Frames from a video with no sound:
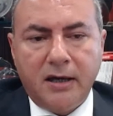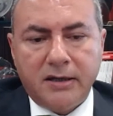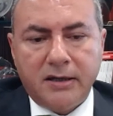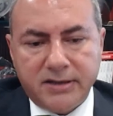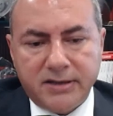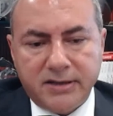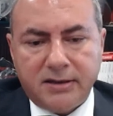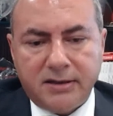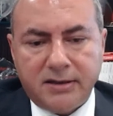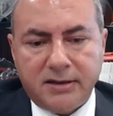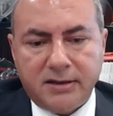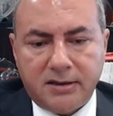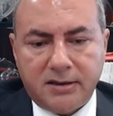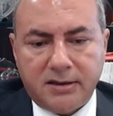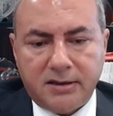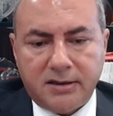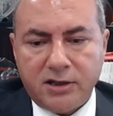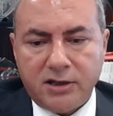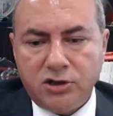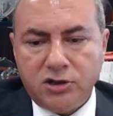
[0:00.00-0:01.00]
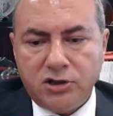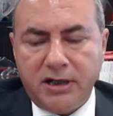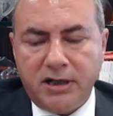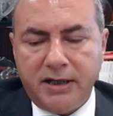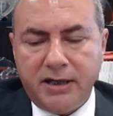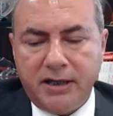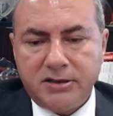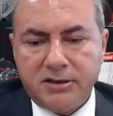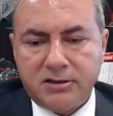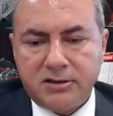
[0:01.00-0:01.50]
That actually
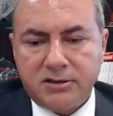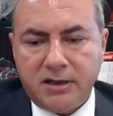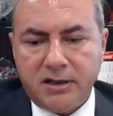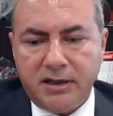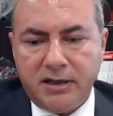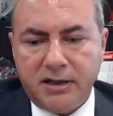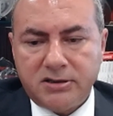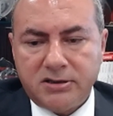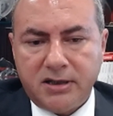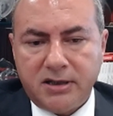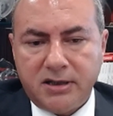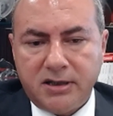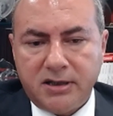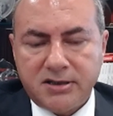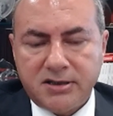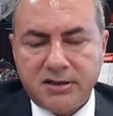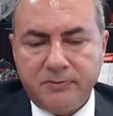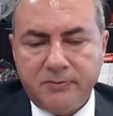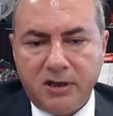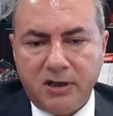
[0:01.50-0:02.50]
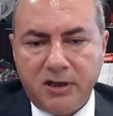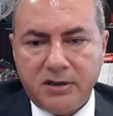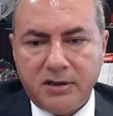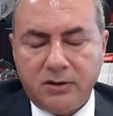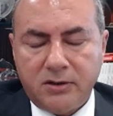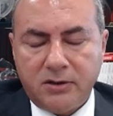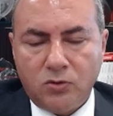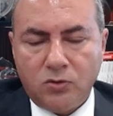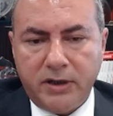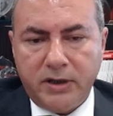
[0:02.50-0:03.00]
is it's something
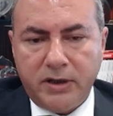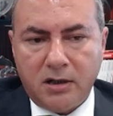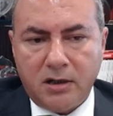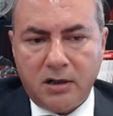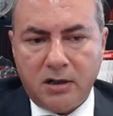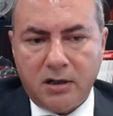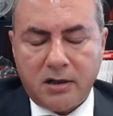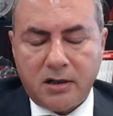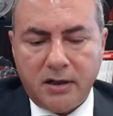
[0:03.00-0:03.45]
that we are